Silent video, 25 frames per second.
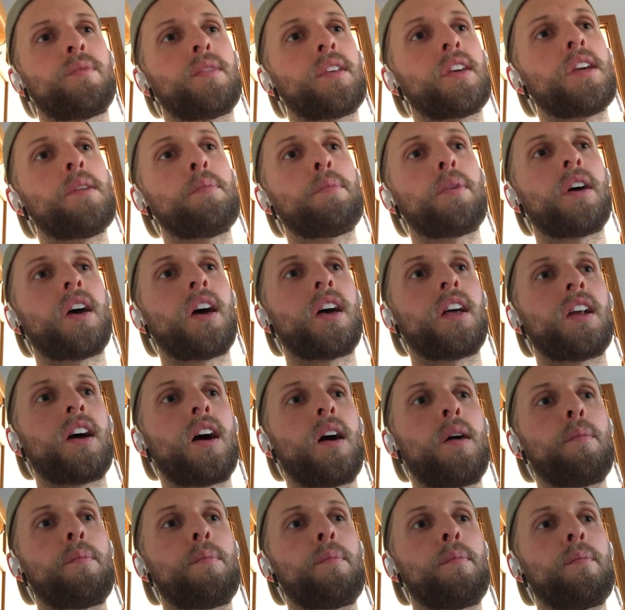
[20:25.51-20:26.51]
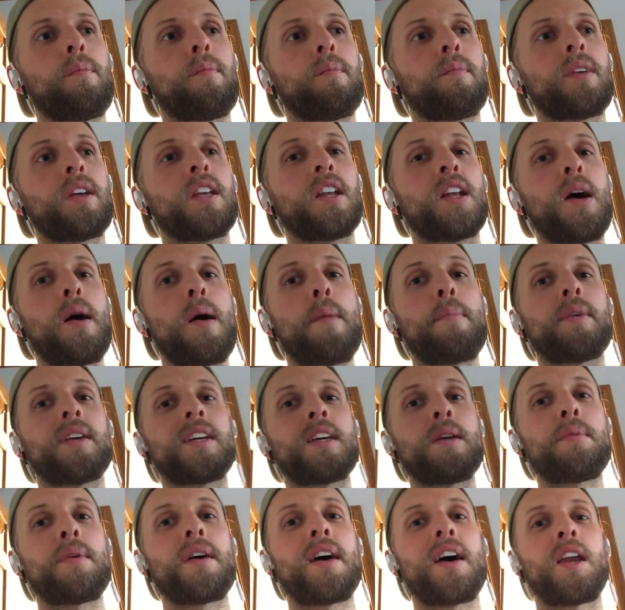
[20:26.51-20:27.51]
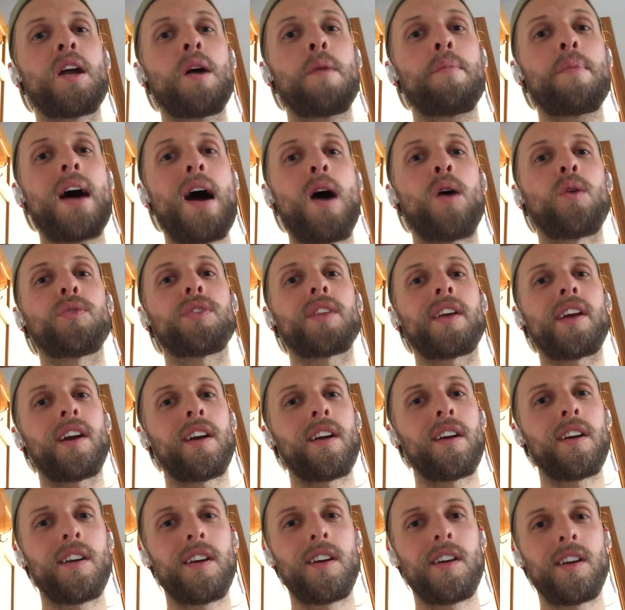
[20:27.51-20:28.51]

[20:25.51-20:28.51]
Keep a head up, keep a head up out there